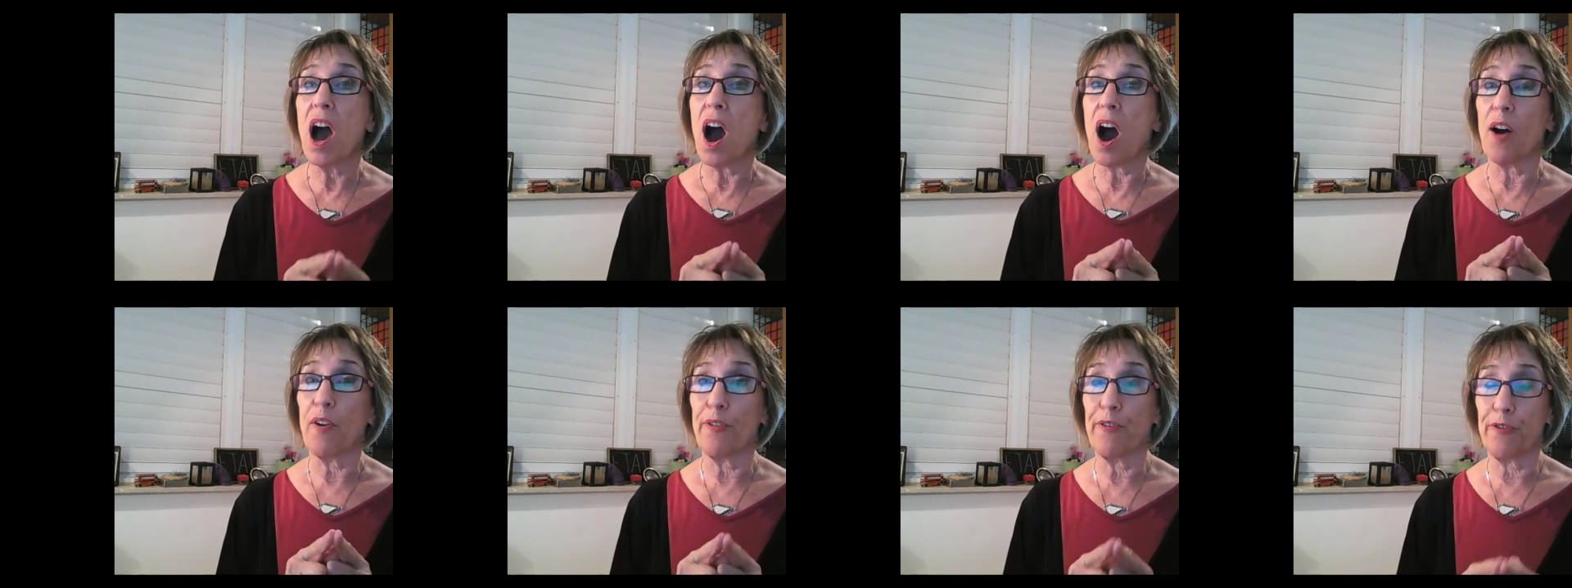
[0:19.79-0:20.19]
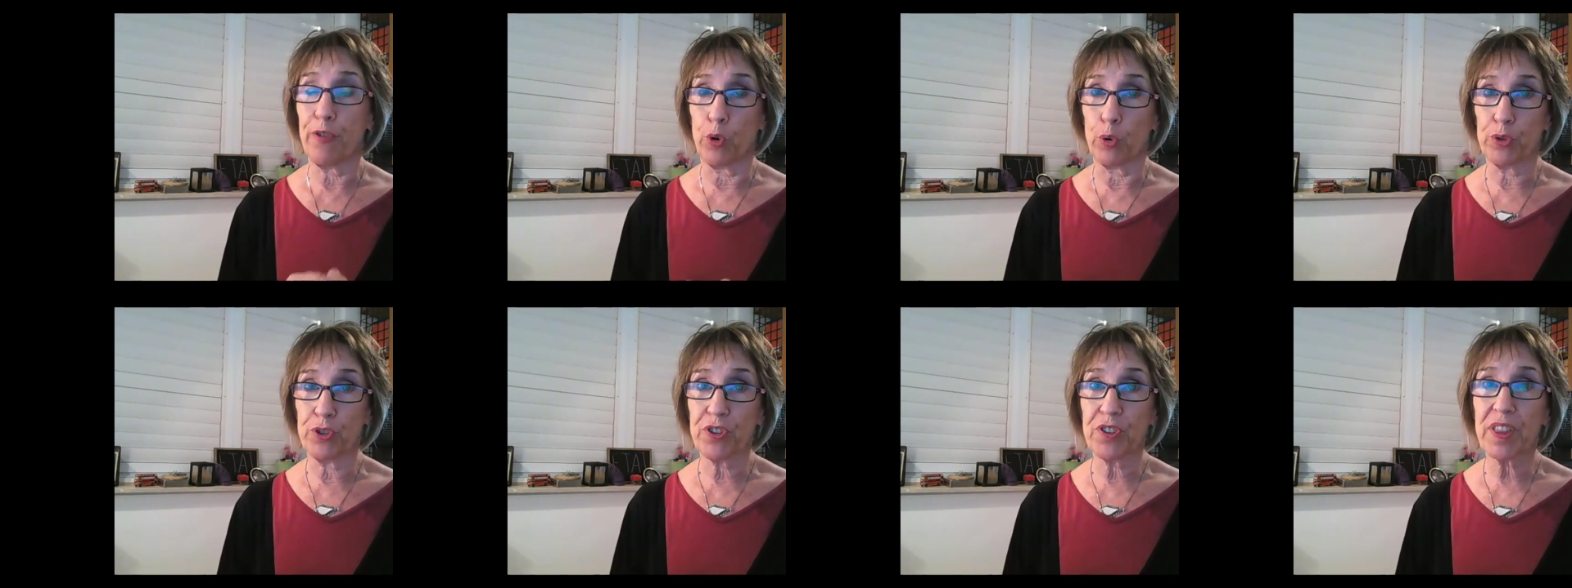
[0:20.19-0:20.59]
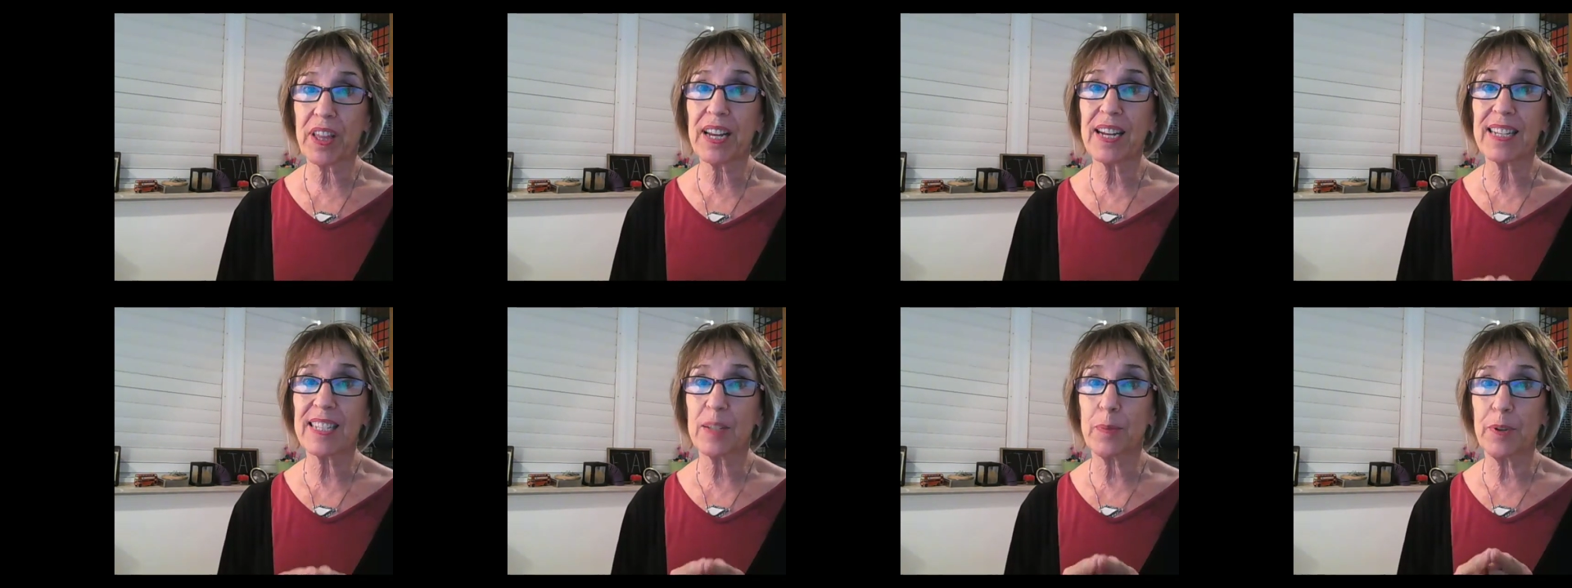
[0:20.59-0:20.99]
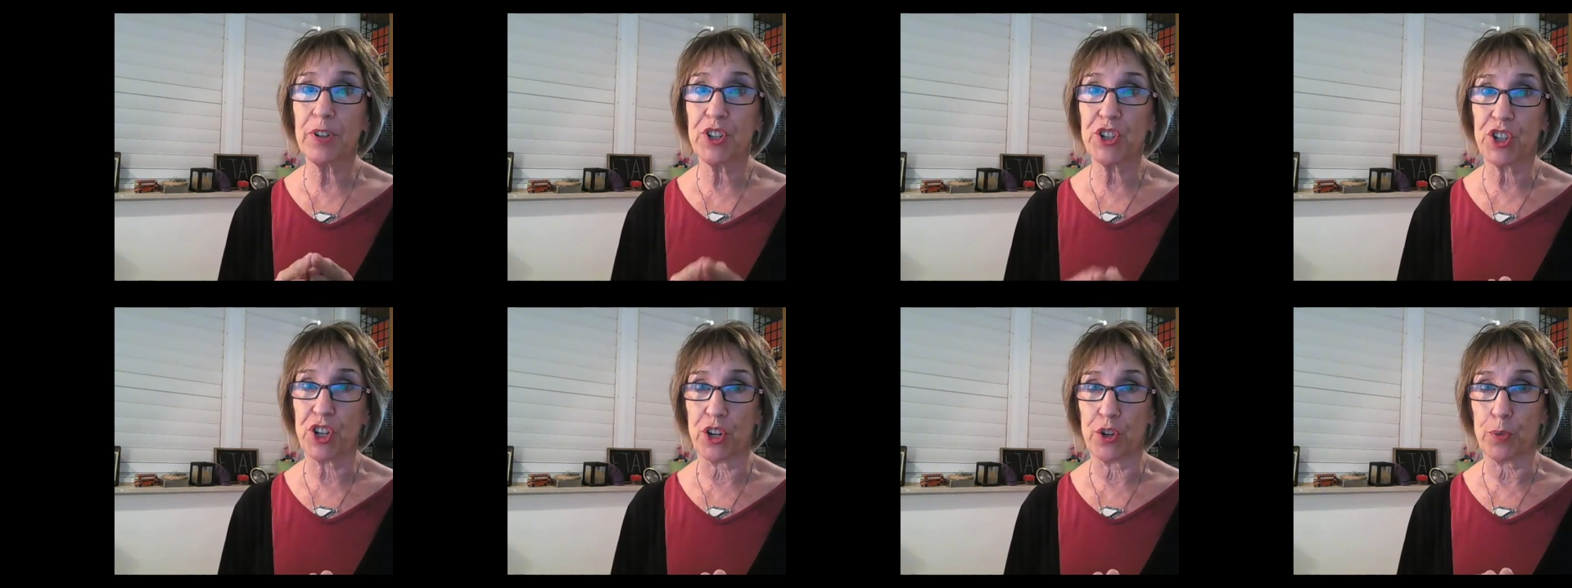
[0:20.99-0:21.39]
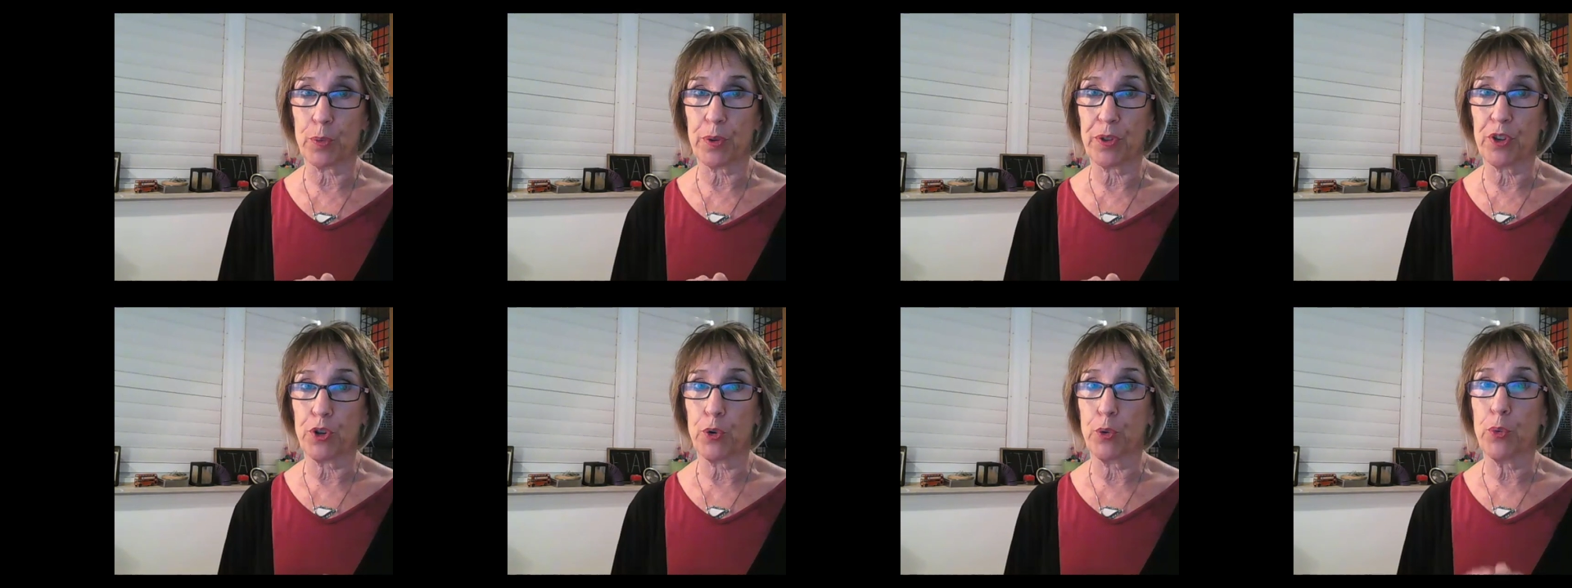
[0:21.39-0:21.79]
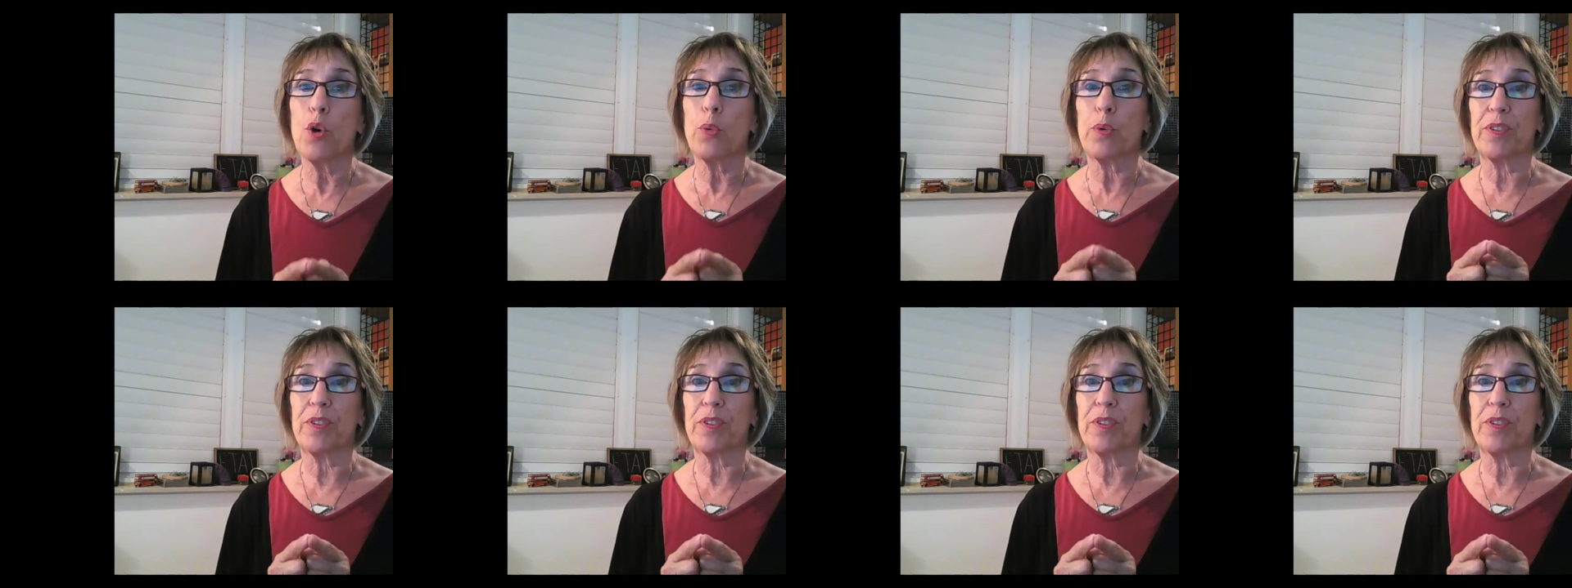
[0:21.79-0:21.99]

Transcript: a folder that has been shared with you